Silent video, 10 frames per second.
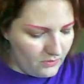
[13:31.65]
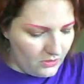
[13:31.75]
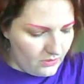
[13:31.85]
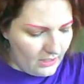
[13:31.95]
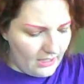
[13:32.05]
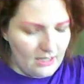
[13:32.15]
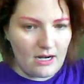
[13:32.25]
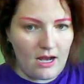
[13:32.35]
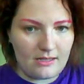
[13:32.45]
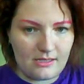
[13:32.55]
you get
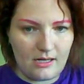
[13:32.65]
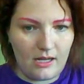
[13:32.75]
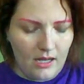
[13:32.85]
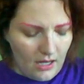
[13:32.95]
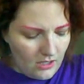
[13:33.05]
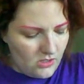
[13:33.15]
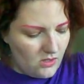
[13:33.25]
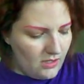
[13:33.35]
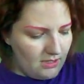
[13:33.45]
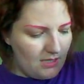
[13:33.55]
knots in it.
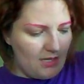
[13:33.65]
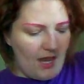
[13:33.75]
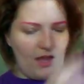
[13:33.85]
So this is